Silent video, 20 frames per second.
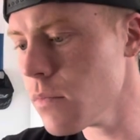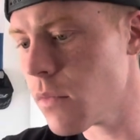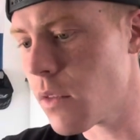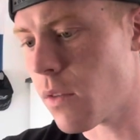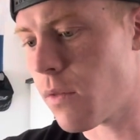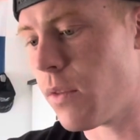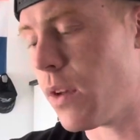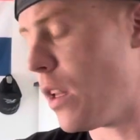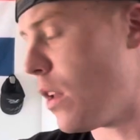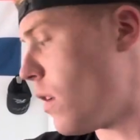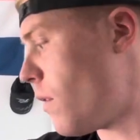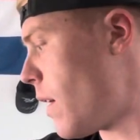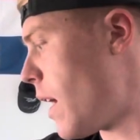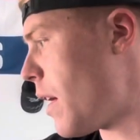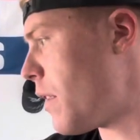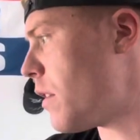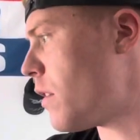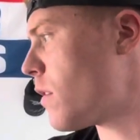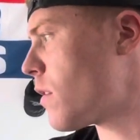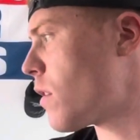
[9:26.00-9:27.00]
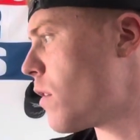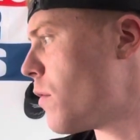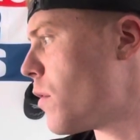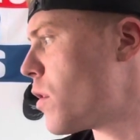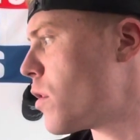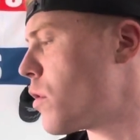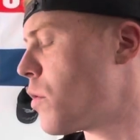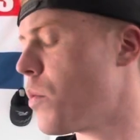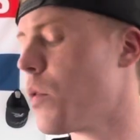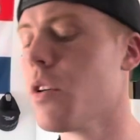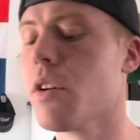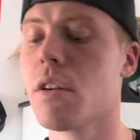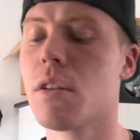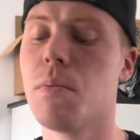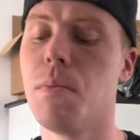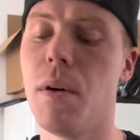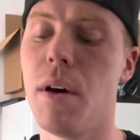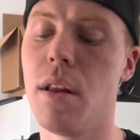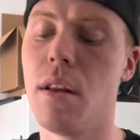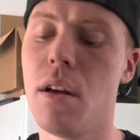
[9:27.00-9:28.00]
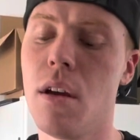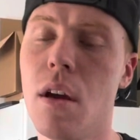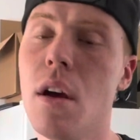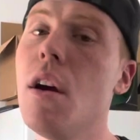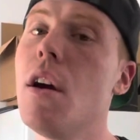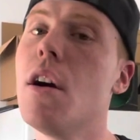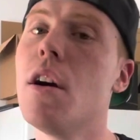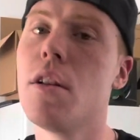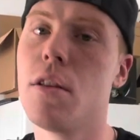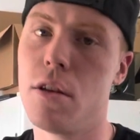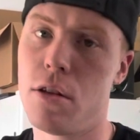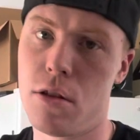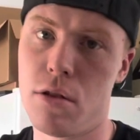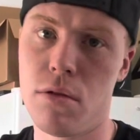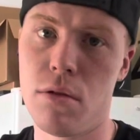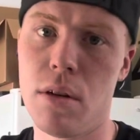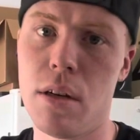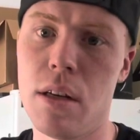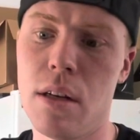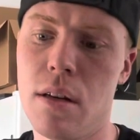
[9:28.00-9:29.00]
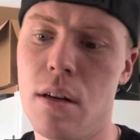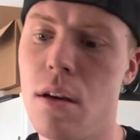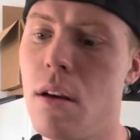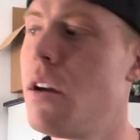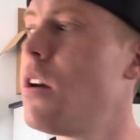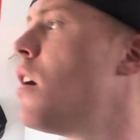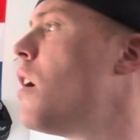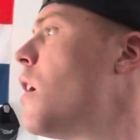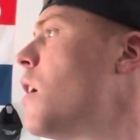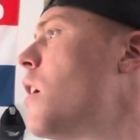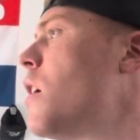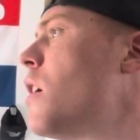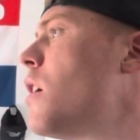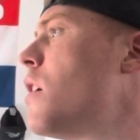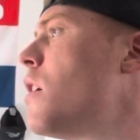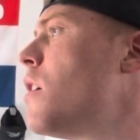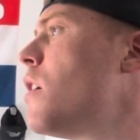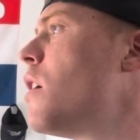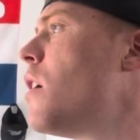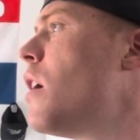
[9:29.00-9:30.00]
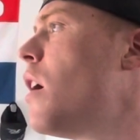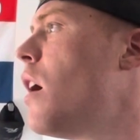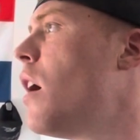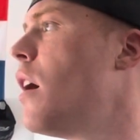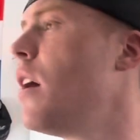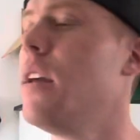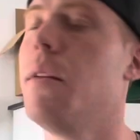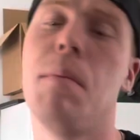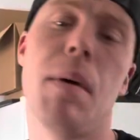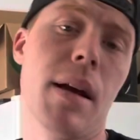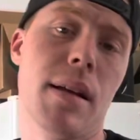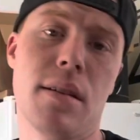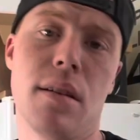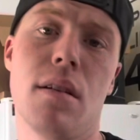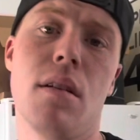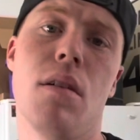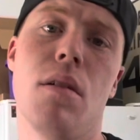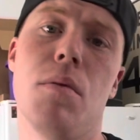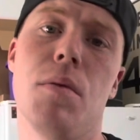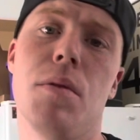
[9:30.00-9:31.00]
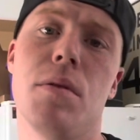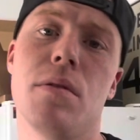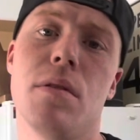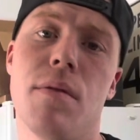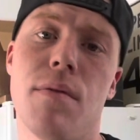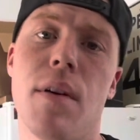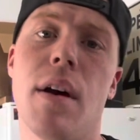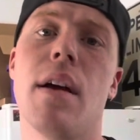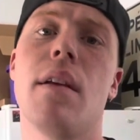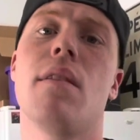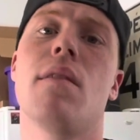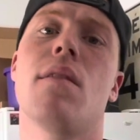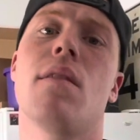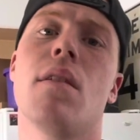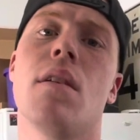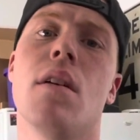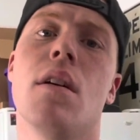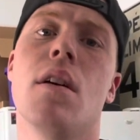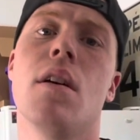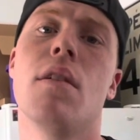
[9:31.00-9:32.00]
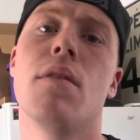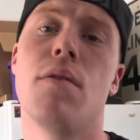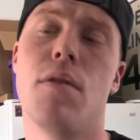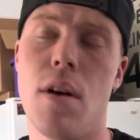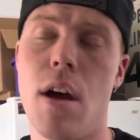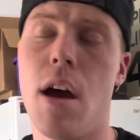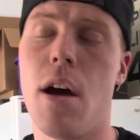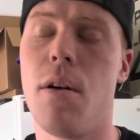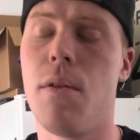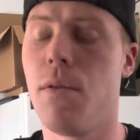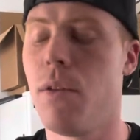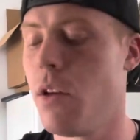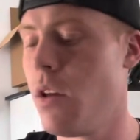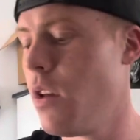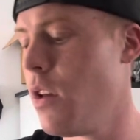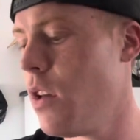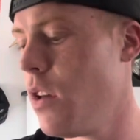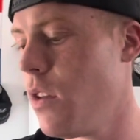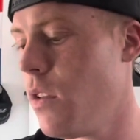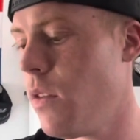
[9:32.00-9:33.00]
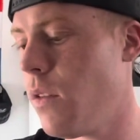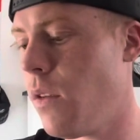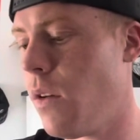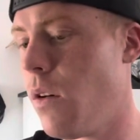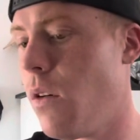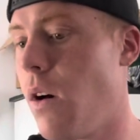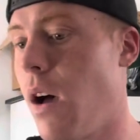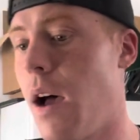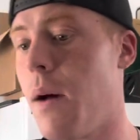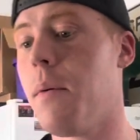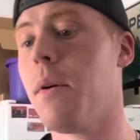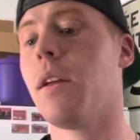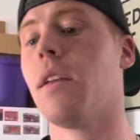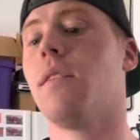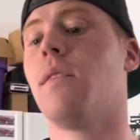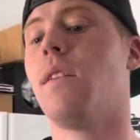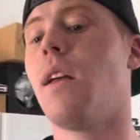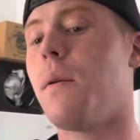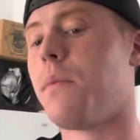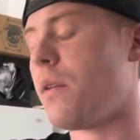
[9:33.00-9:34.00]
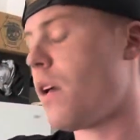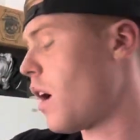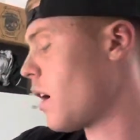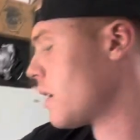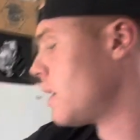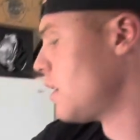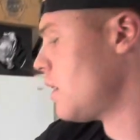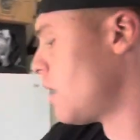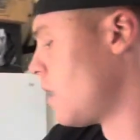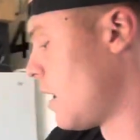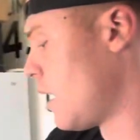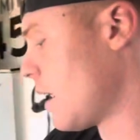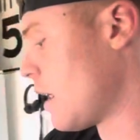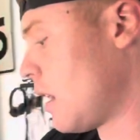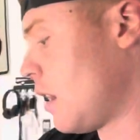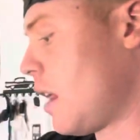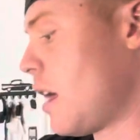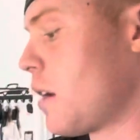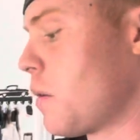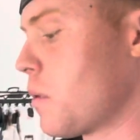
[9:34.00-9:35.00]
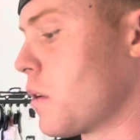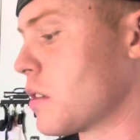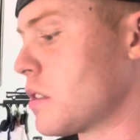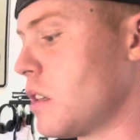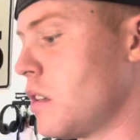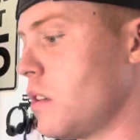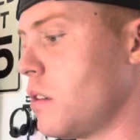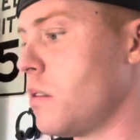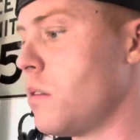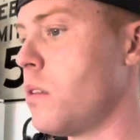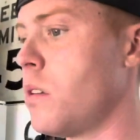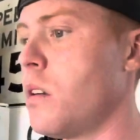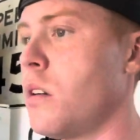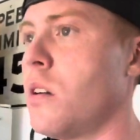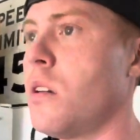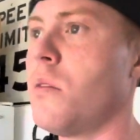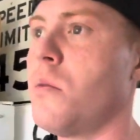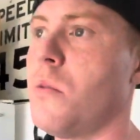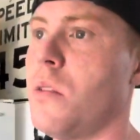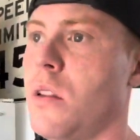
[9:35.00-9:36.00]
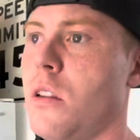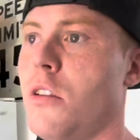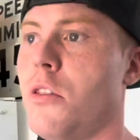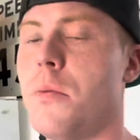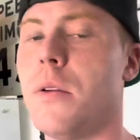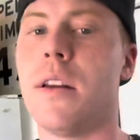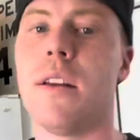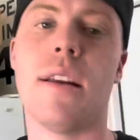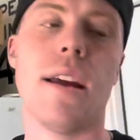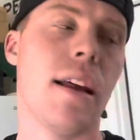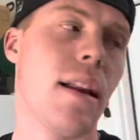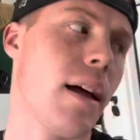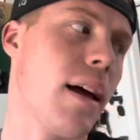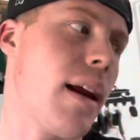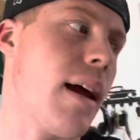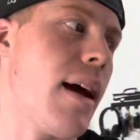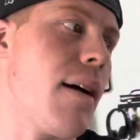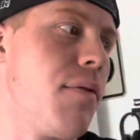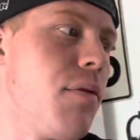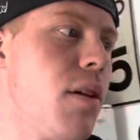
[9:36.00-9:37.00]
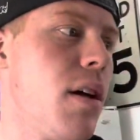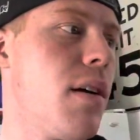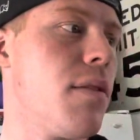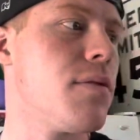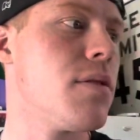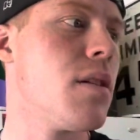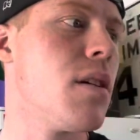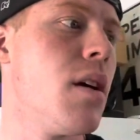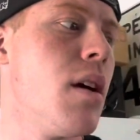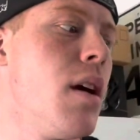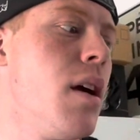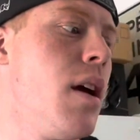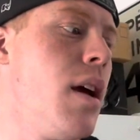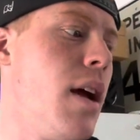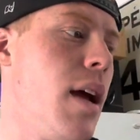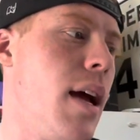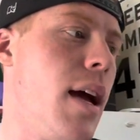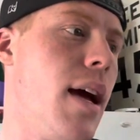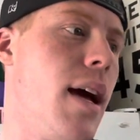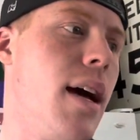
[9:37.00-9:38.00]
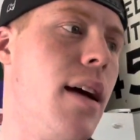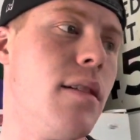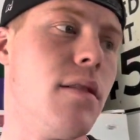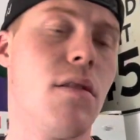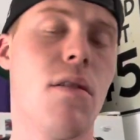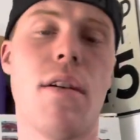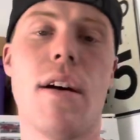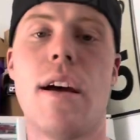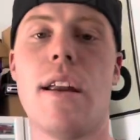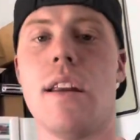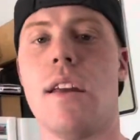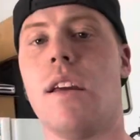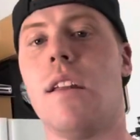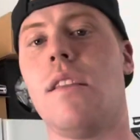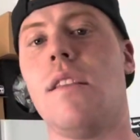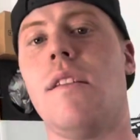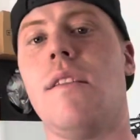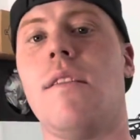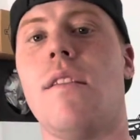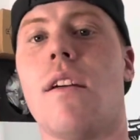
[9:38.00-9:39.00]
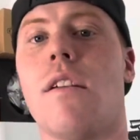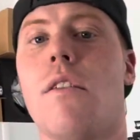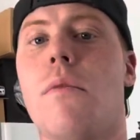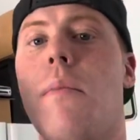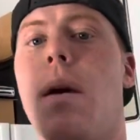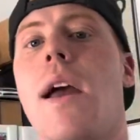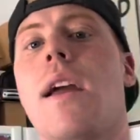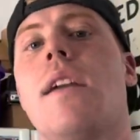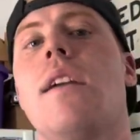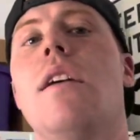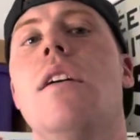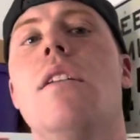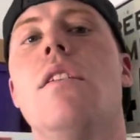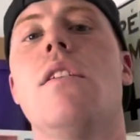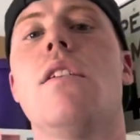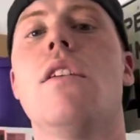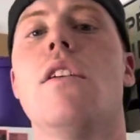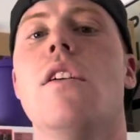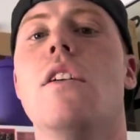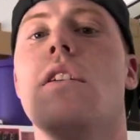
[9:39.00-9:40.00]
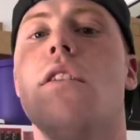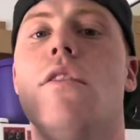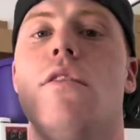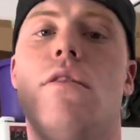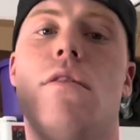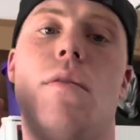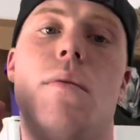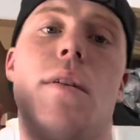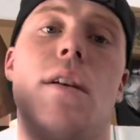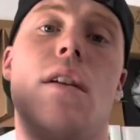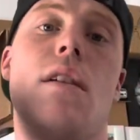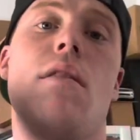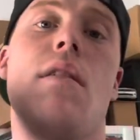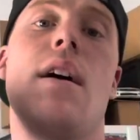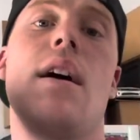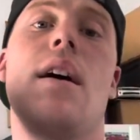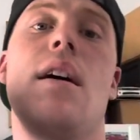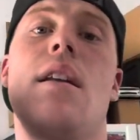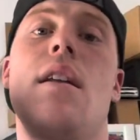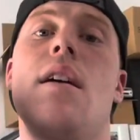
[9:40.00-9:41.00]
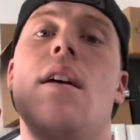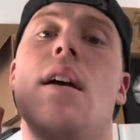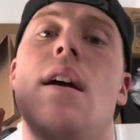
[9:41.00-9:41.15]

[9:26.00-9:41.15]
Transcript: feel of how this converter works. But the street in Mexico will suffice for now. So I'm going to stop talking. I got a lot of work to do, a little bit of daylight I have left, and go ahead and get this sucker back in so we can go ahead